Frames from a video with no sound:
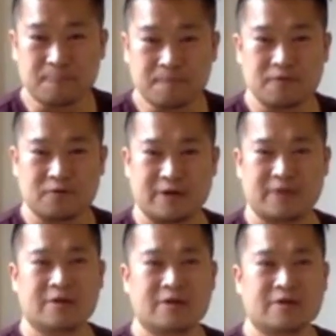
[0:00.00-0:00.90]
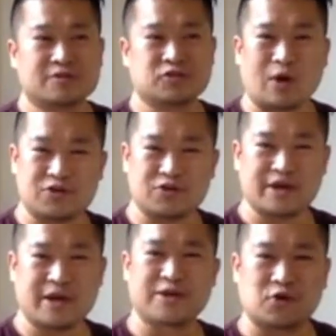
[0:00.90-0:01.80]
Okay. So while you're
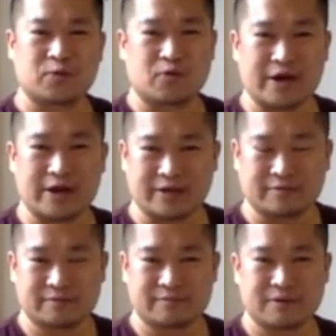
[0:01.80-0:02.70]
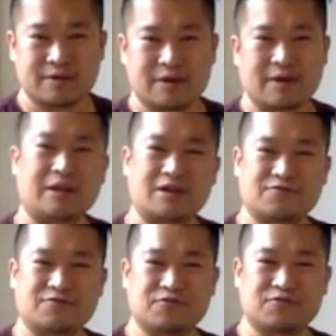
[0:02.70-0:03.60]
getting your home ready, and a lot
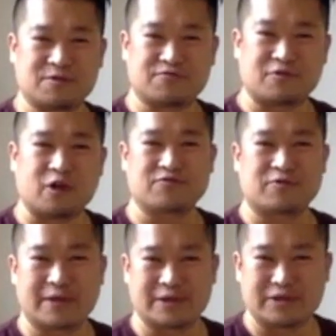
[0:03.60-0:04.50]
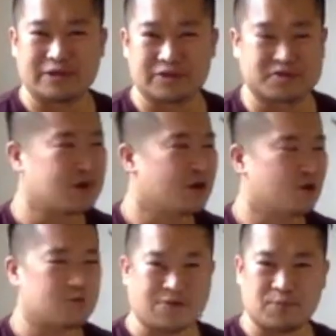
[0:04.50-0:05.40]
of you have been following me for many years,
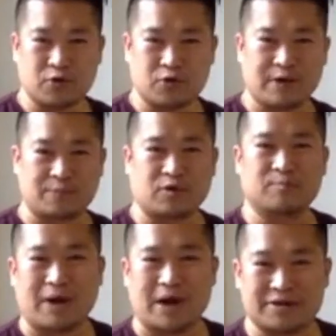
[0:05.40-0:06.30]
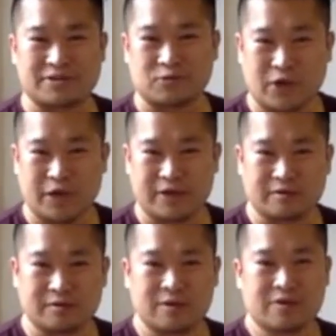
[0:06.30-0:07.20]
we have a program called Buyers in
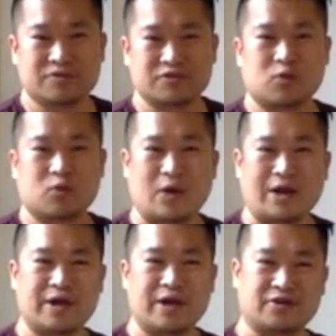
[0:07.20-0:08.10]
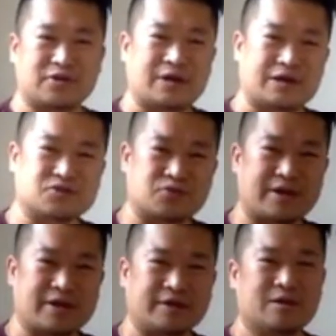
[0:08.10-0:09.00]
Waiting. So while you're getting your house
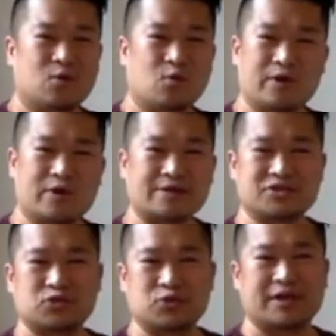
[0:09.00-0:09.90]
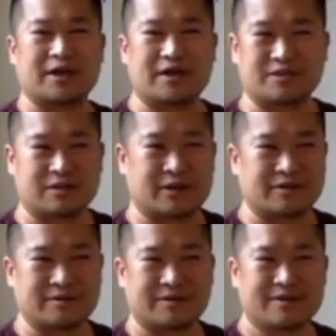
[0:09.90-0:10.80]
ready, we're not just doing
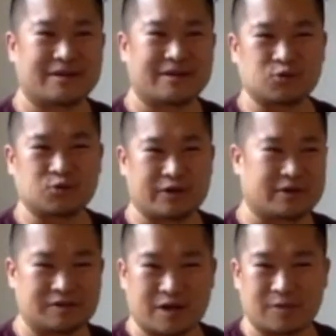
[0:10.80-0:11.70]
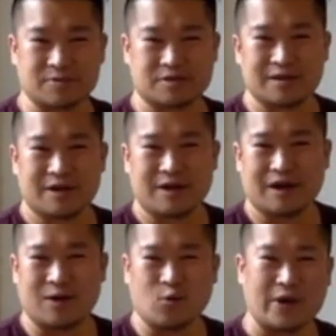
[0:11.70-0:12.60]
nothing like twiddling our thumbs,
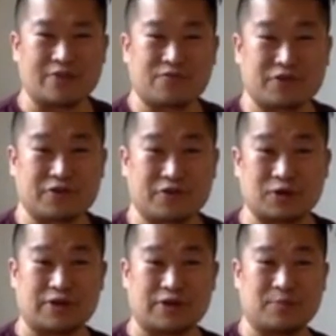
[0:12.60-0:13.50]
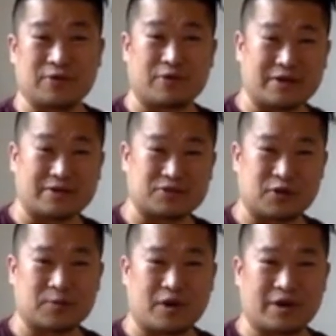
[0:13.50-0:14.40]
waiting for you to actually be ready to go
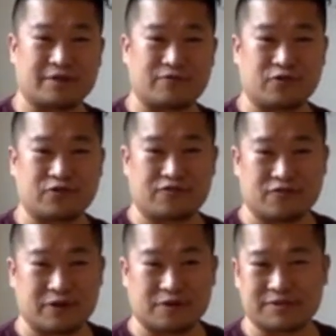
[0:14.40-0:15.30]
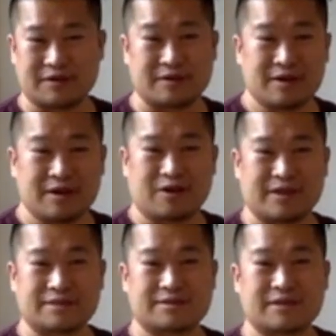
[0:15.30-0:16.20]
on the market for photos and all
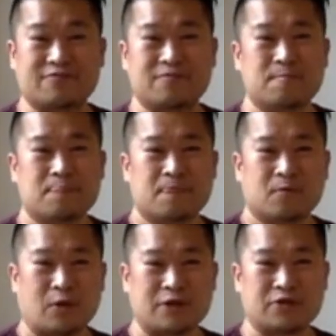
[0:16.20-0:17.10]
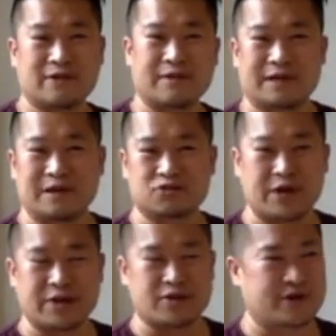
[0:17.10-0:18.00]
that stuff. While you're getting the house
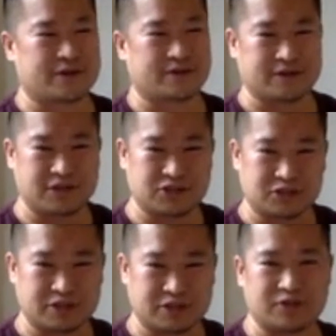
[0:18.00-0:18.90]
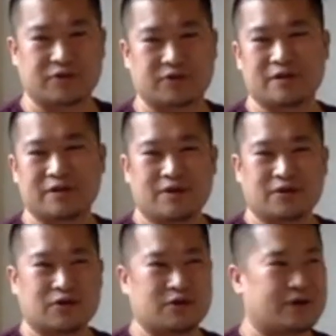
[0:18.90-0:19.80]
ready, you're getting the kitchen done,
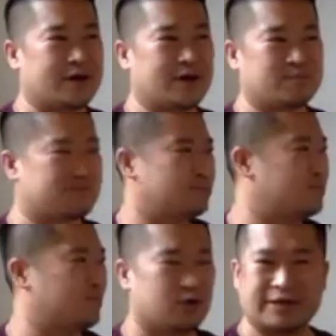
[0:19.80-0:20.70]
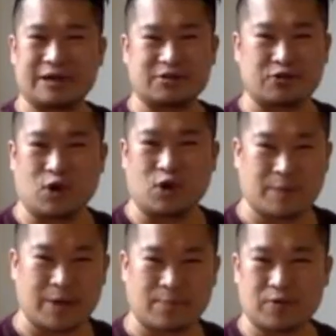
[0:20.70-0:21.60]
you're pulling down your
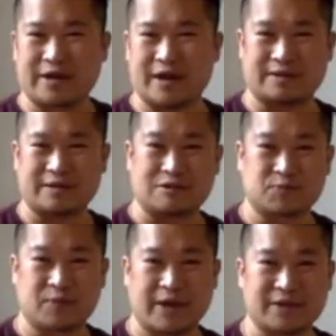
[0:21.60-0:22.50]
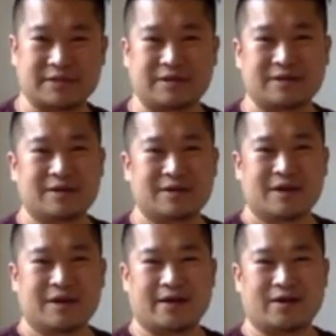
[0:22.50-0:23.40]
wallpaper, getting the house painted,
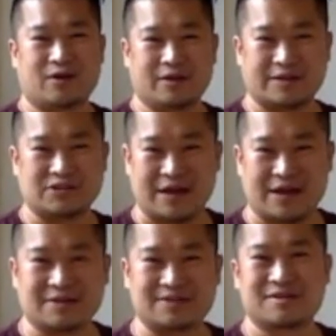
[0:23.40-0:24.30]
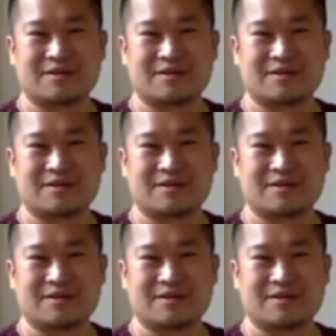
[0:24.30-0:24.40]
and all that jazz.